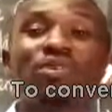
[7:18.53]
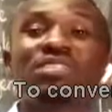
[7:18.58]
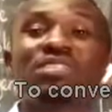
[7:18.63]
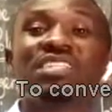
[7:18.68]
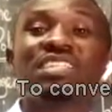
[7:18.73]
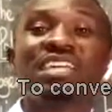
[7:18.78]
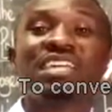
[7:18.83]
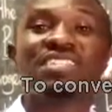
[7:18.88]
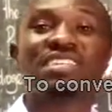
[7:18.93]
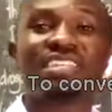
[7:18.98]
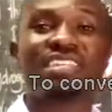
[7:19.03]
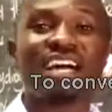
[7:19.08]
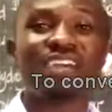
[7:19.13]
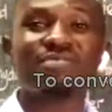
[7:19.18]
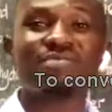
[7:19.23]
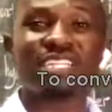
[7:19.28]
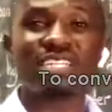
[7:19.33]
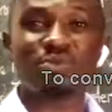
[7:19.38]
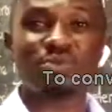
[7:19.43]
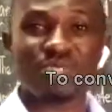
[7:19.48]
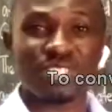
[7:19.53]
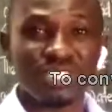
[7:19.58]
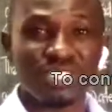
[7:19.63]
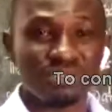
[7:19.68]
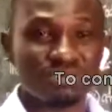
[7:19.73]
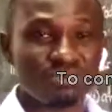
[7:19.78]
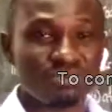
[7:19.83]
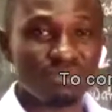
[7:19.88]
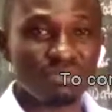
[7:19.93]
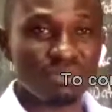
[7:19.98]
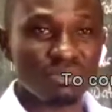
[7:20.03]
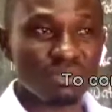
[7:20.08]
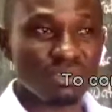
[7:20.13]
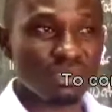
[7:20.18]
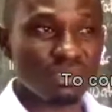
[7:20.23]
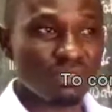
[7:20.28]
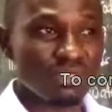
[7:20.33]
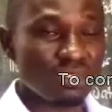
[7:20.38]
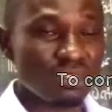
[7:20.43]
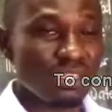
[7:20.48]
it doesn't have a liquid.
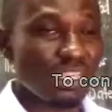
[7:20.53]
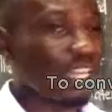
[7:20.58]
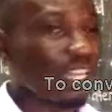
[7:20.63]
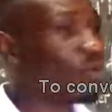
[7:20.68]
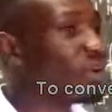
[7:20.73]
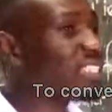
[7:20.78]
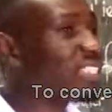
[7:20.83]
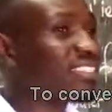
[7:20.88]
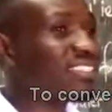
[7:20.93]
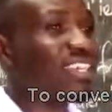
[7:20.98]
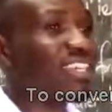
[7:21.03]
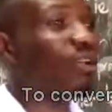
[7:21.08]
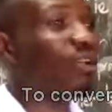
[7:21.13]
A wet cell